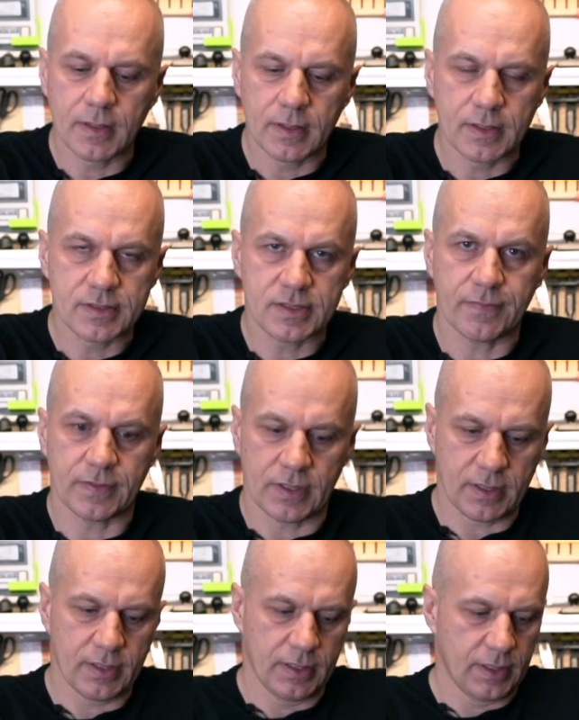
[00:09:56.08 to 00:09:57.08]

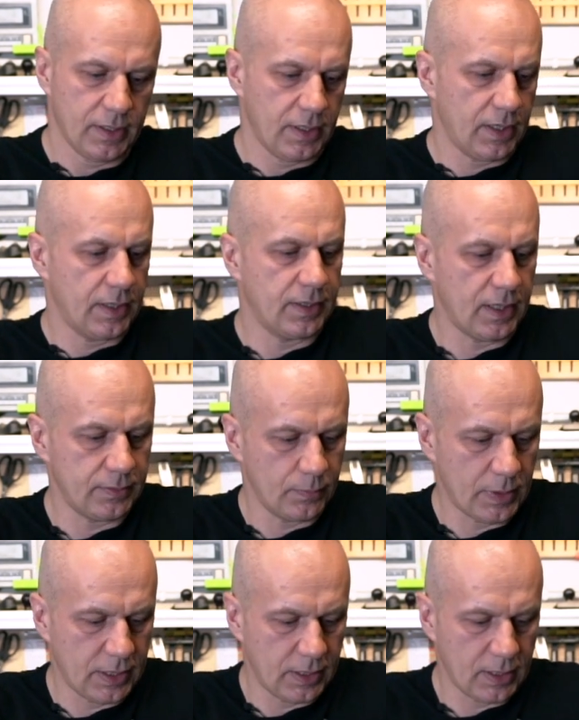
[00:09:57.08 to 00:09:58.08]
stiffener, and that
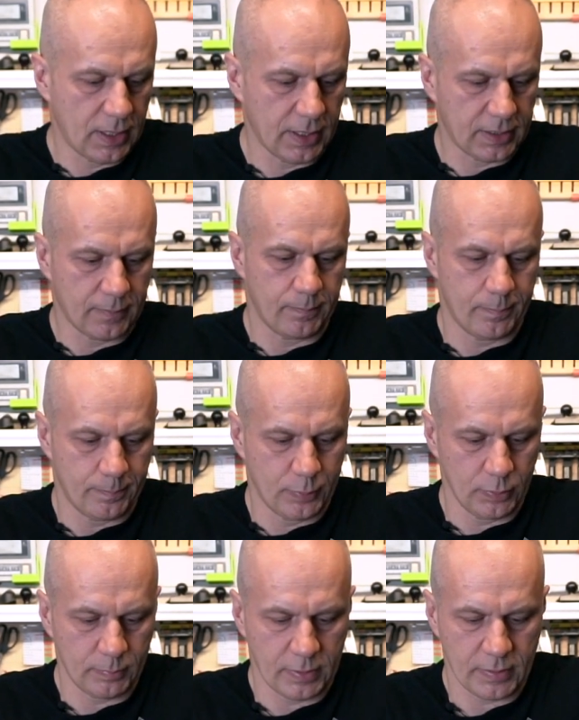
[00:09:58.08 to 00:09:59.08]
way I can
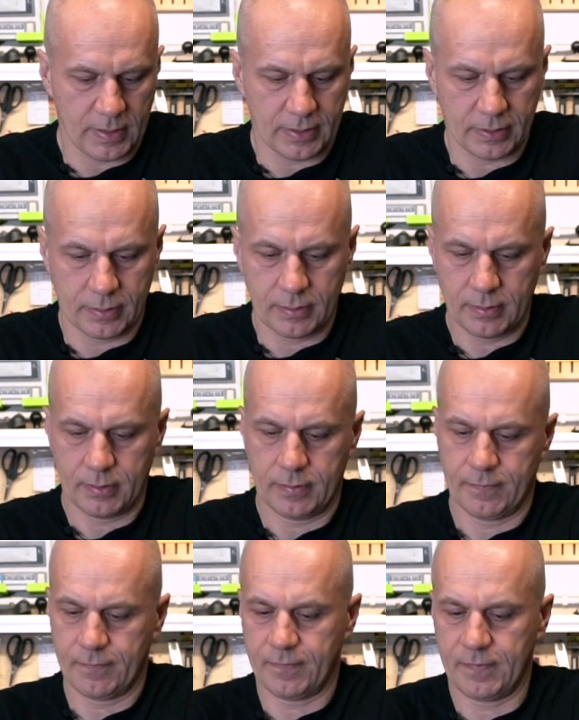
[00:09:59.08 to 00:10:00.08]
put my runner
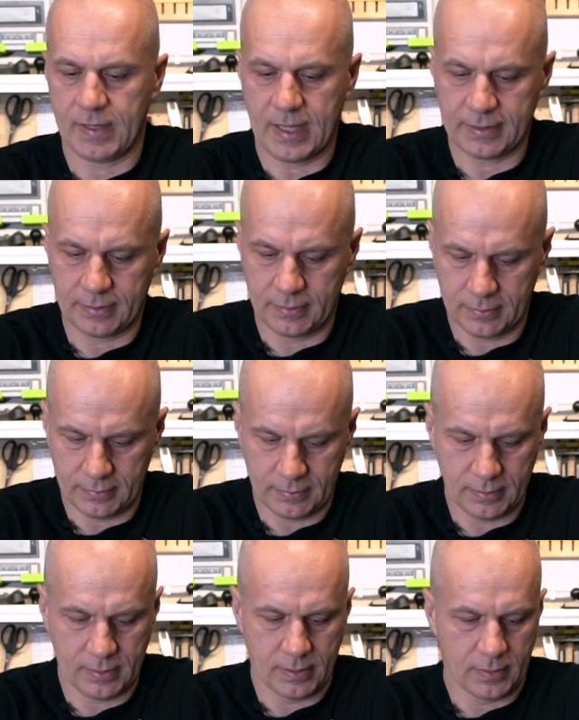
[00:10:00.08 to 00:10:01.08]
flat
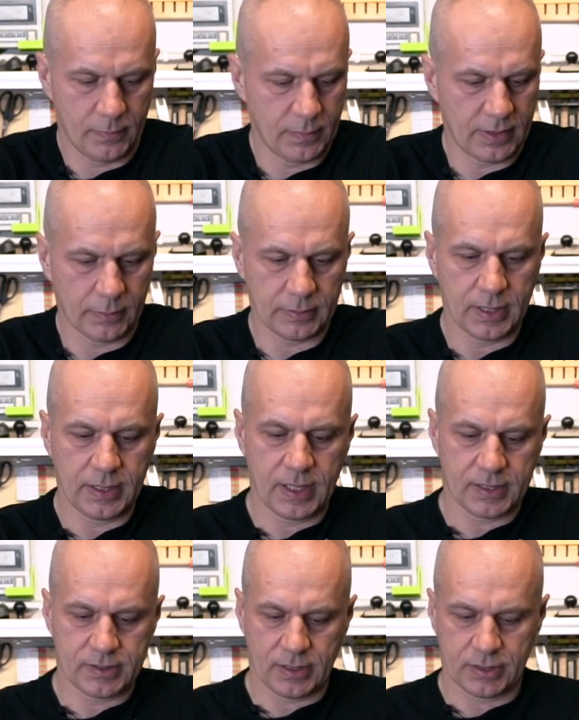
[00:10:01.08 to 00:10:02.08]
without any
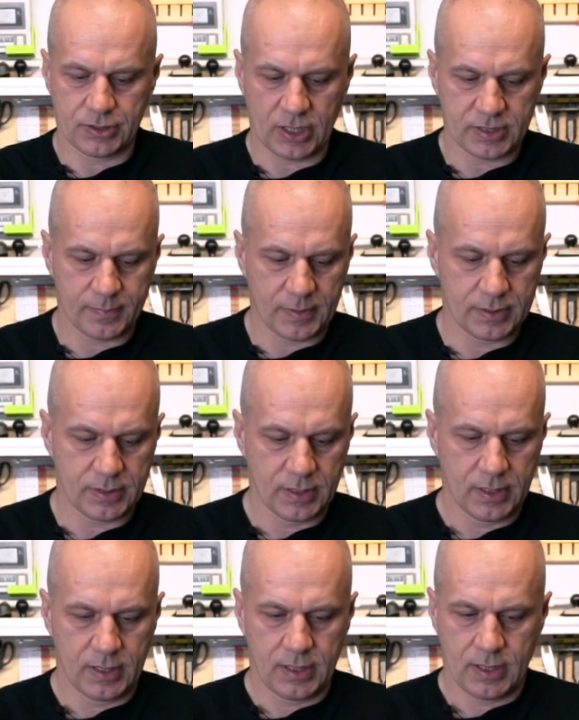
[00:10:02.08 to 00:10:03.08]
extra adjustments,
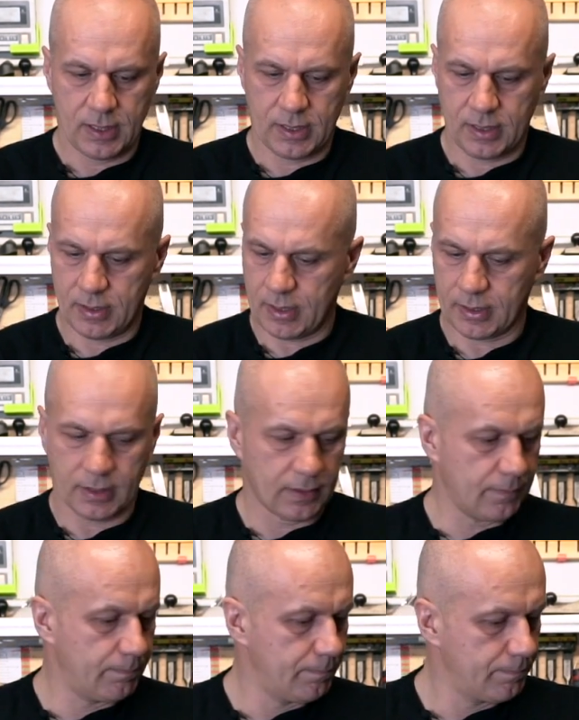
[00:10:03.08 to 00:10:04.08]
and I can